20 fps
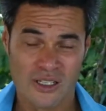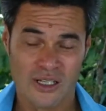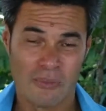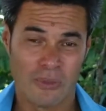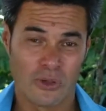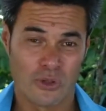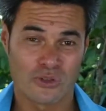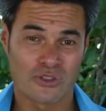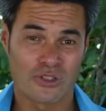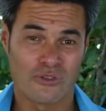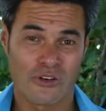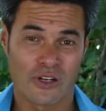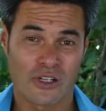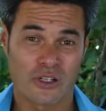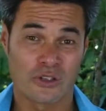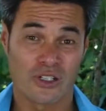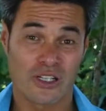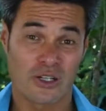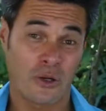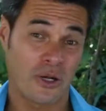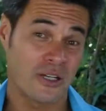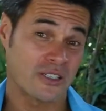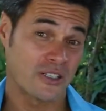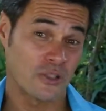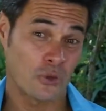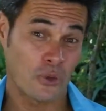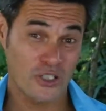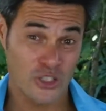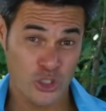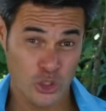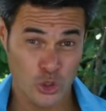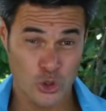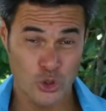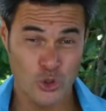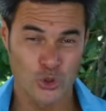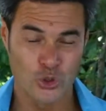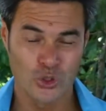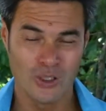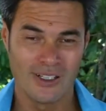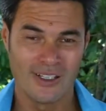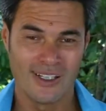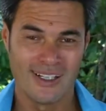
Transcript: but also very good at asking the question who.